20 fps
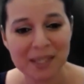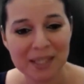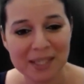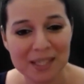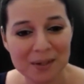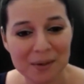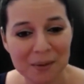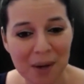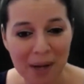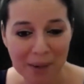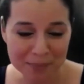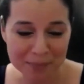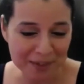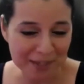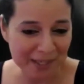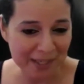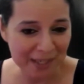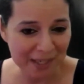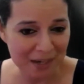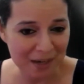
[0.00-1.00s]
you know, I'm
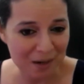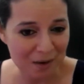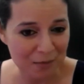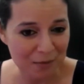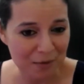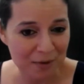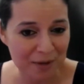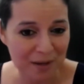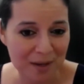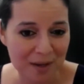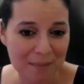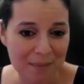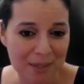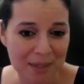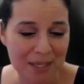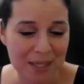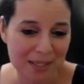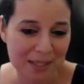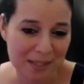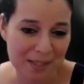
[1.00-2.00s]
taking care of him
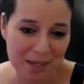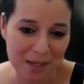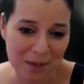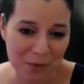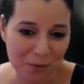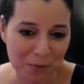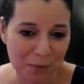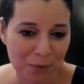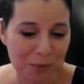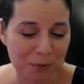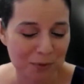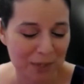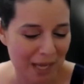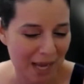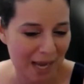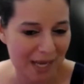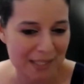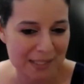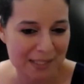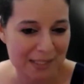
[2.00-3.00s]
and he's in the other room
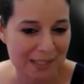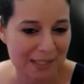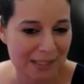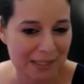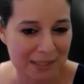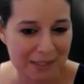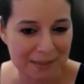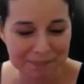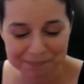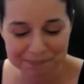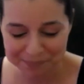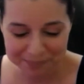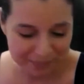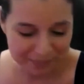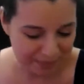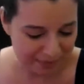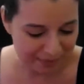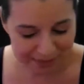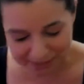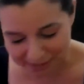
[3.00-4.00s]
relaxing and
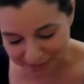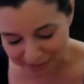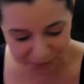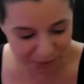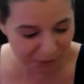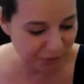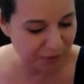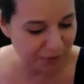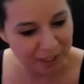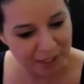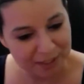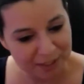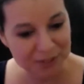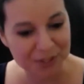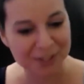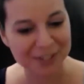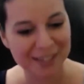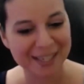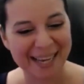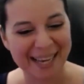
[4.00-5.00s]
he's on
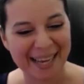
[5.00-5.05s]
drugs.